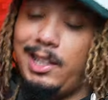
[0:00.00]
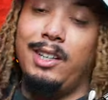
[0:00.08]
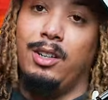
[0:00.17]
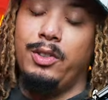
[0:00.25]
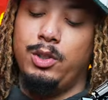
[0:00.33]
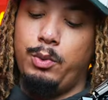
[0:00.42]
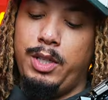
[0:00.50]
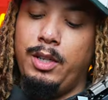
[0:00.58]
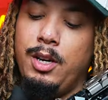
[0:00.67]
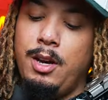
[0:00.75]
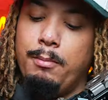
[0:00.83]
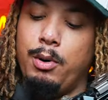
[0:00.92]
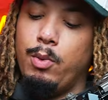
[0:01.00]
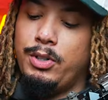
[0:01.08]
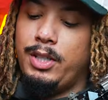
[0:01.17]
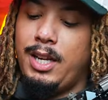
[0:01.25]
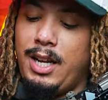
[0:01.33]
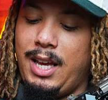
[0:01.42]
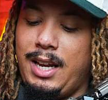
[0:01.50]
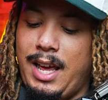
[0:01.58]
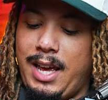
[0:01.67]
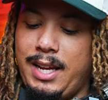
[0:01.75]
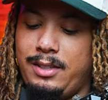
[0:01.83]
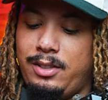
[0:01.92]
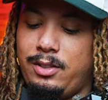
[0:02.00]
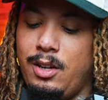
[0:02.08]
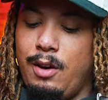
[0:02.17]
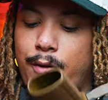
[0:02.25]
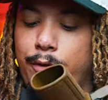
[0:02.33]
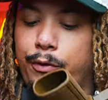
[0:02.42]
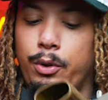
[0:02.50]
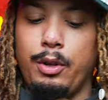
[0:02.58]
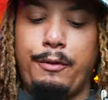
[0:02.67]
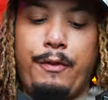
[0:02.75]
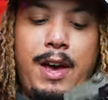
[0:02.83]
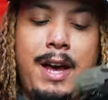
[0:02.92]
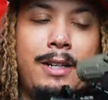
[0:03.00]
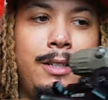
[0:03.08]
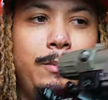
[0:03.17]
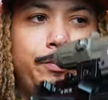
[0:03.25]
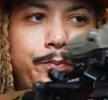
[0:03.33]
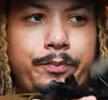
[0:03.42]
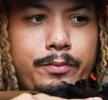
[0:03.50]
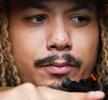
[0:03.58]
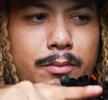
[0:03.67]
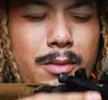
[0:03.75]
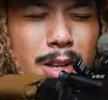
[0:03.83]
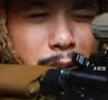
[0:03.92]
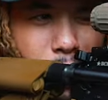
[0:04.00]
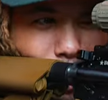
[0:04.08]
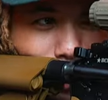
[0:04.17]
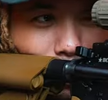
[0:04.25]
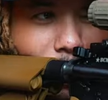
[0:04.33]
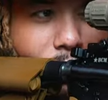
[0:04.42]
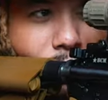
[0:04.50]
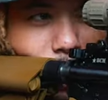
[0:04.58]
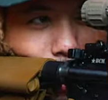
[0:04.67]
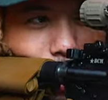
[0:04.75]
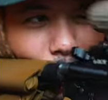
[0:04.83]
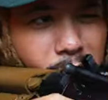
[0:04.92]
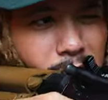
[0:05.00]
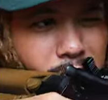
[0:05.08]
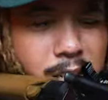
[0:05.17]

later on this week. But once again, enhance for full effect. And this thing